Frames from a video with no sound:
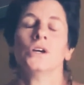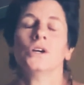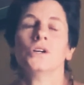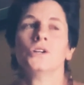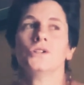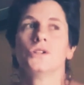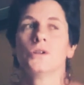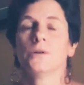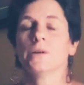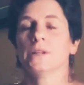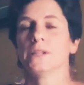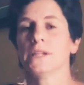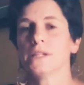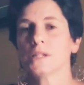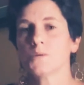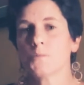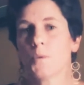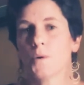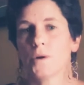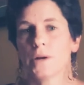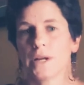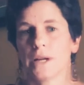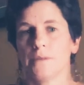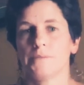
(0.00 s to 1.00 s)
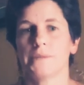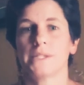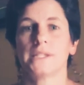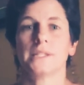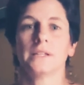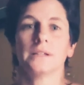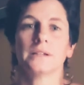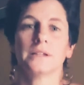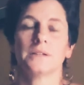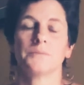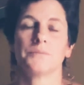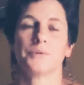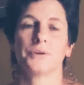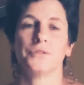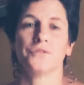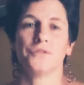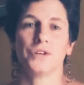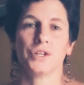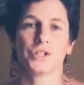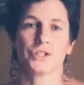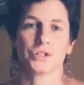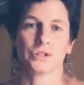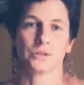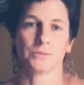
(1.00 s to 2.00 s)
So at this point, I'm still in
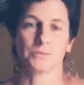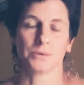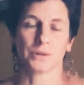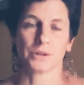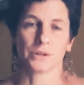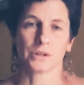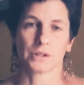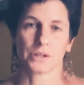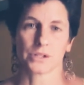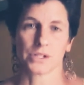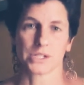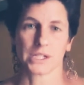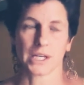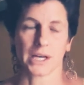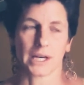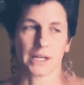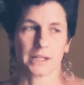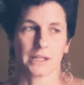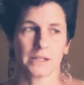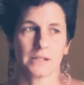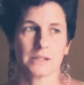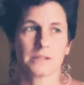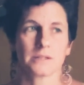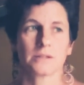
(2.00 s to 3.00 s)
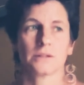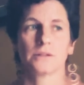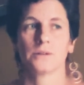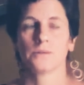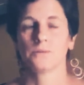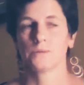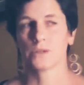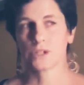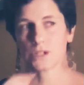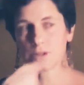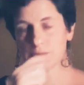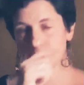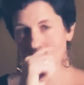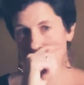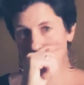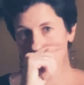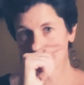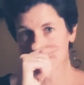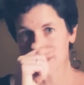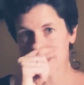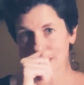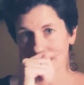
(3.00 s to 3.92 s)
provisional broker status, which means